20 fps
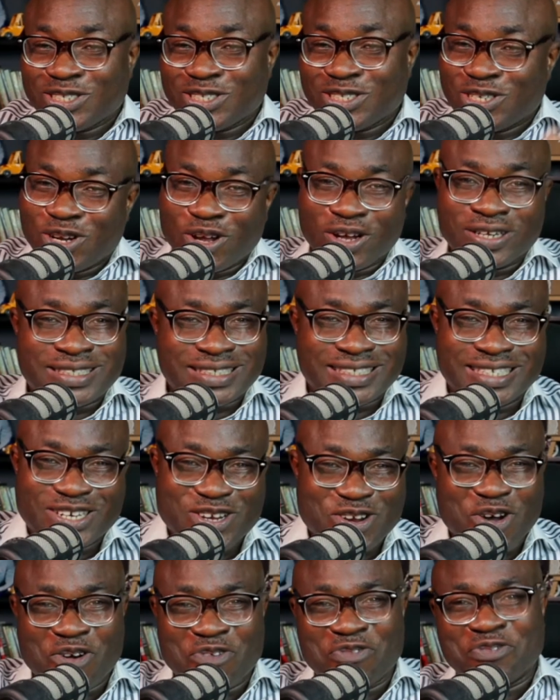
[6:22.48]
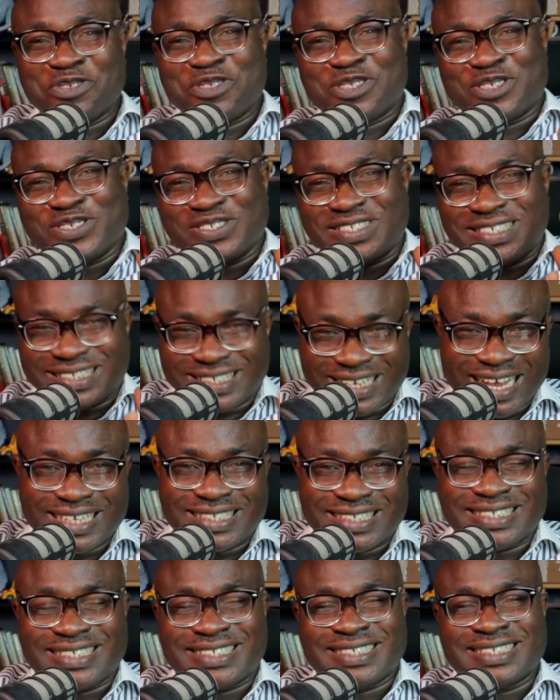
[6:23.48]
not enough to
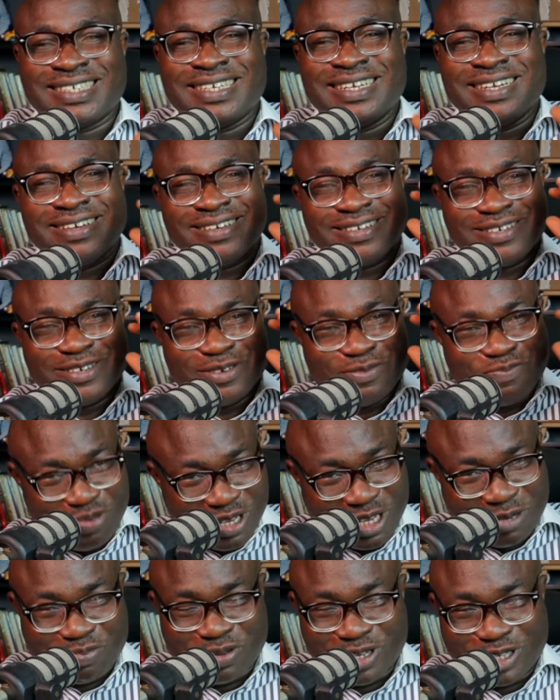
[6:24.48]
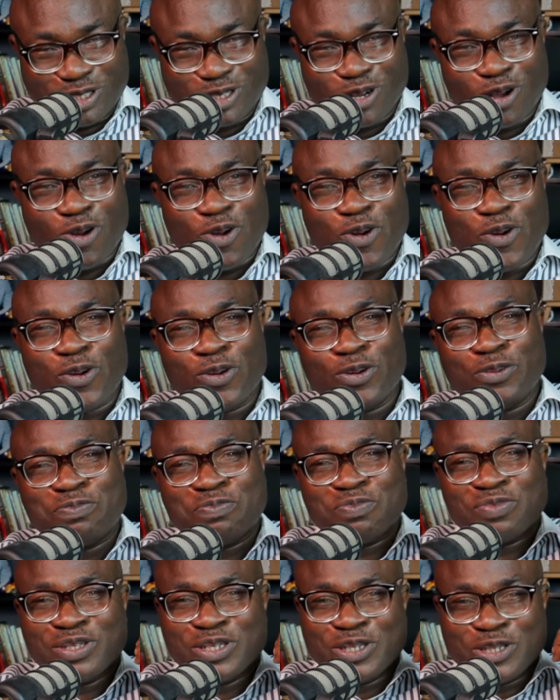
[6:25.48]
set the big picture goal,
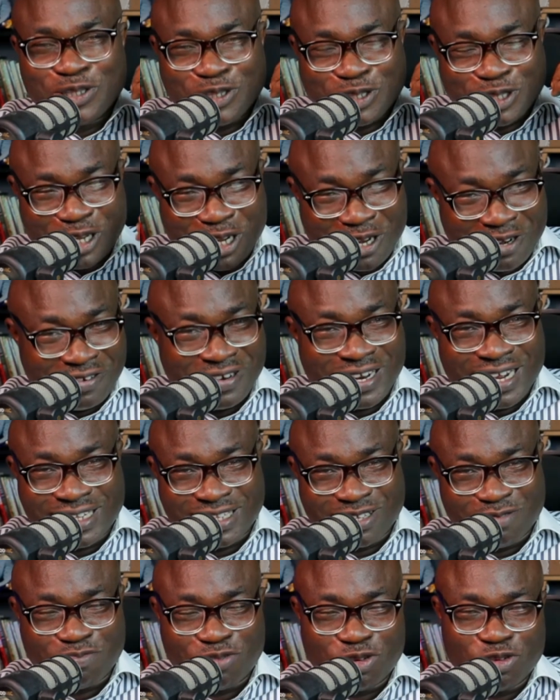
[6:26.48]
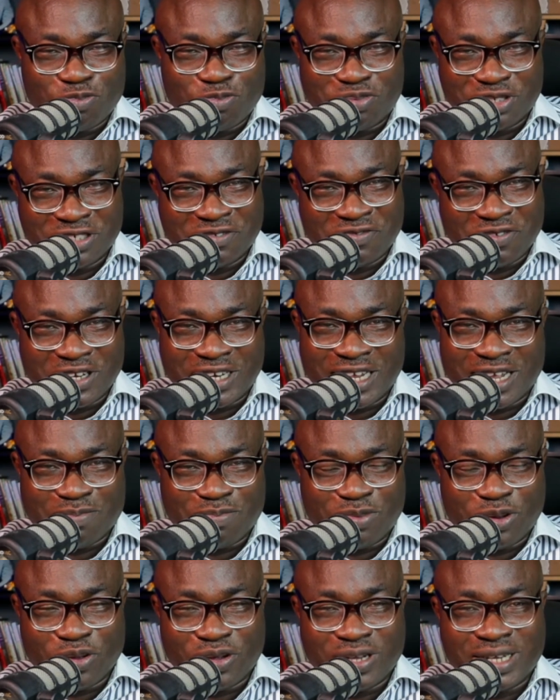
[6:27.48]
to create the blueprint for the
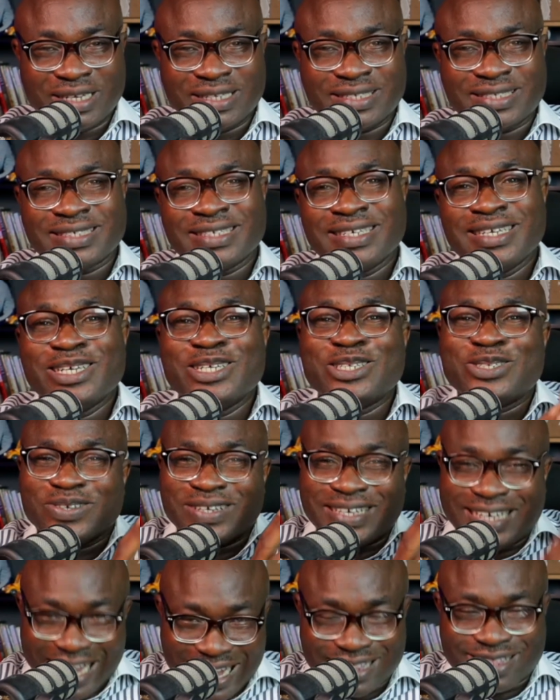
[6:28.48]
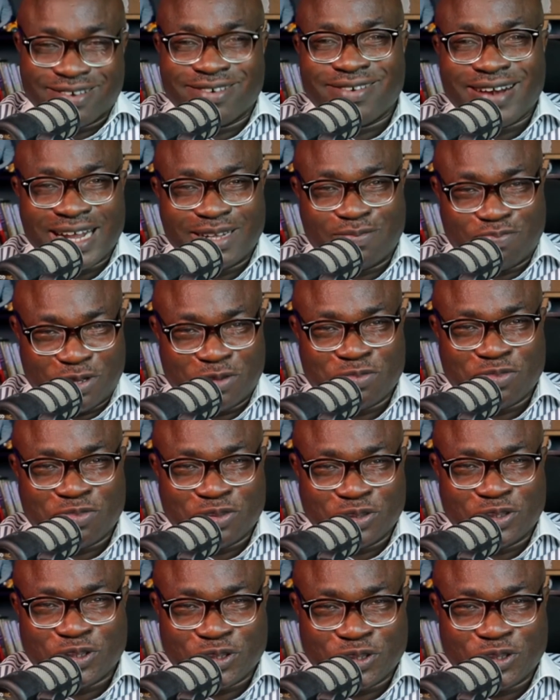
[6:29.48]
employees, to get the right people
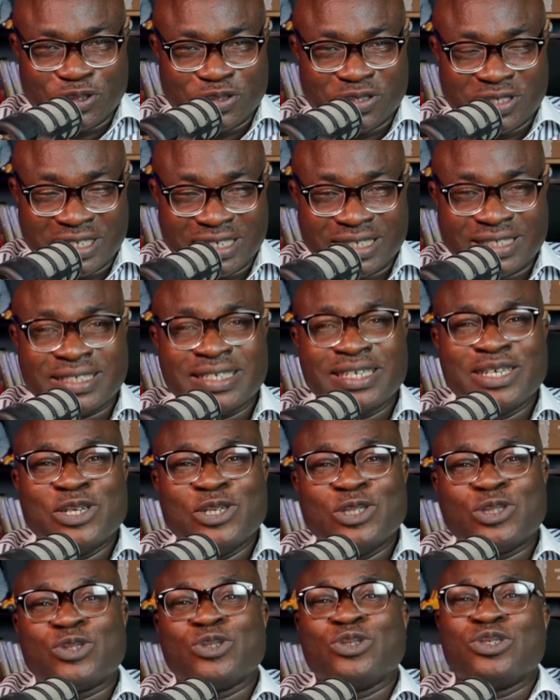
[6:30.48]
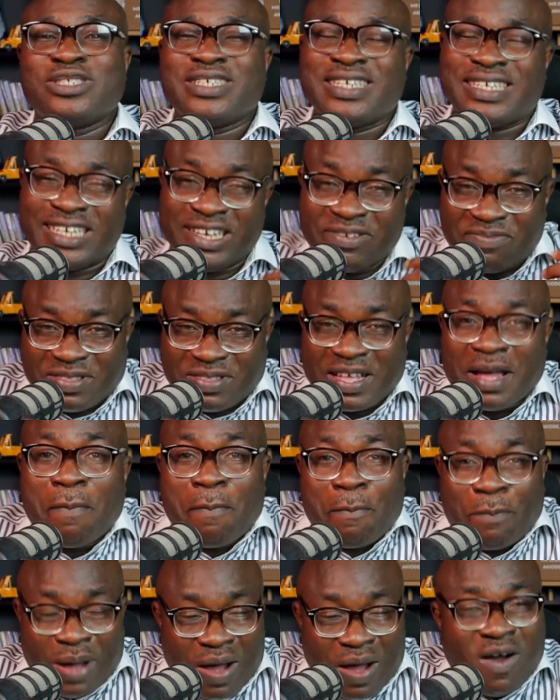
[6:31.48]
to do it, to give them
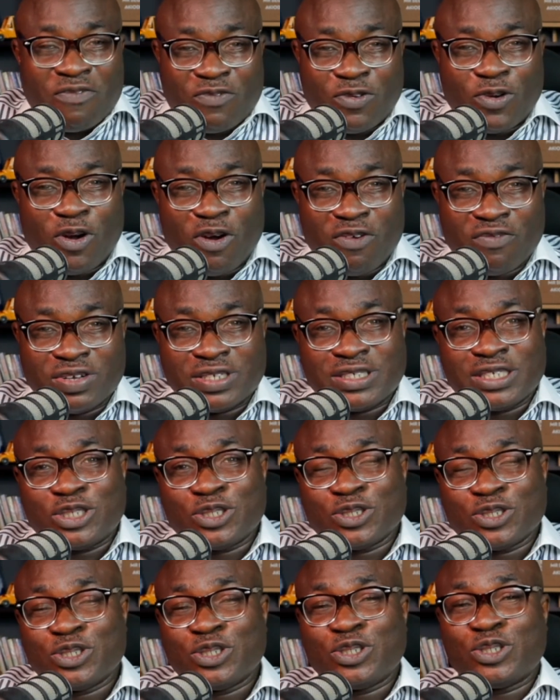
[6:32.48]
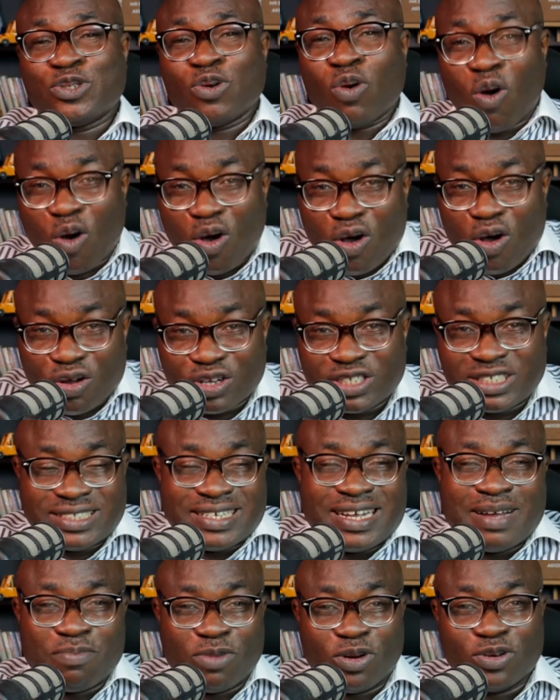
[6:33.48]
powerful conversations to urge
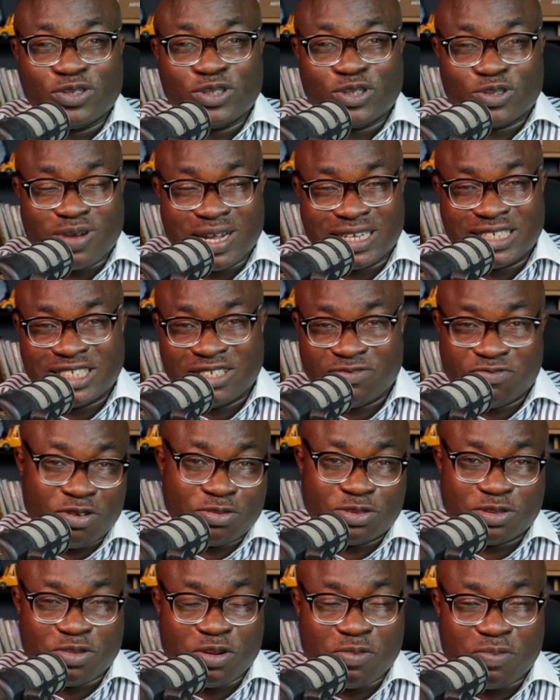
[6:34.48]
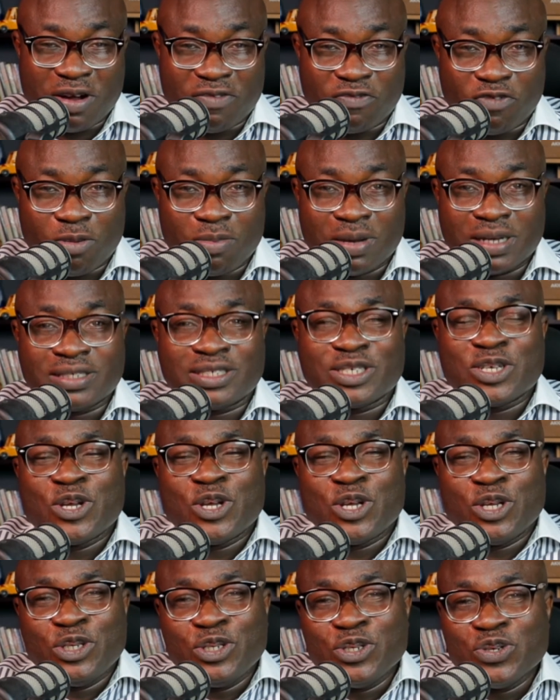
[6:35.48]
them on to achieve optimal performance.
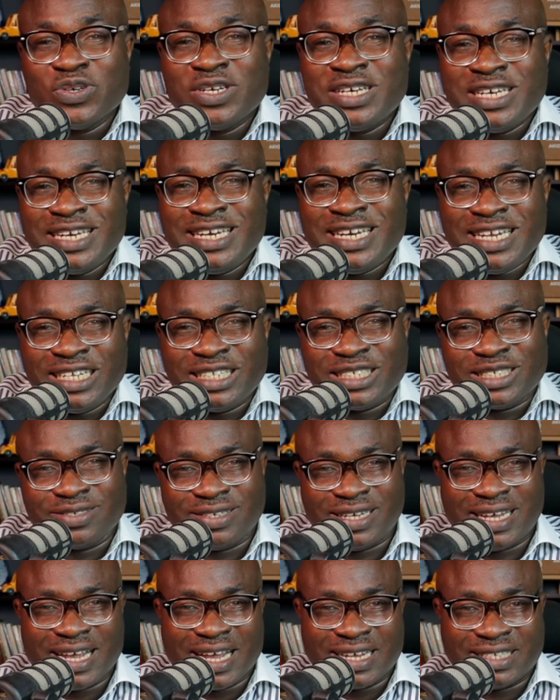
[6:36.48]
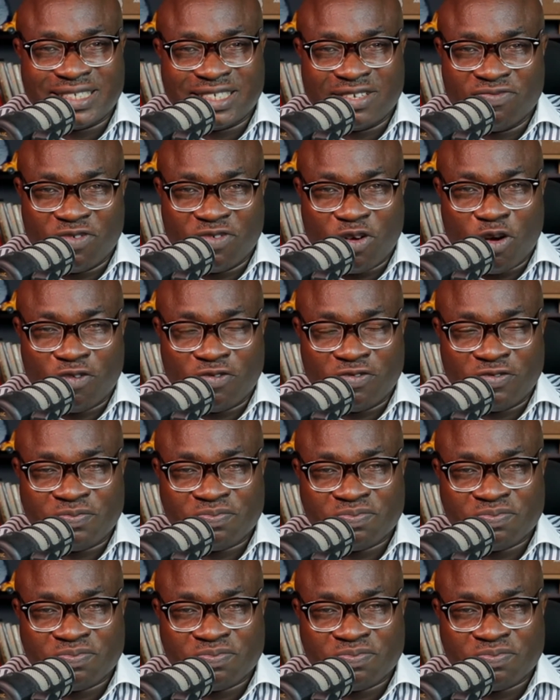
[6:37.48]
You need to get involved.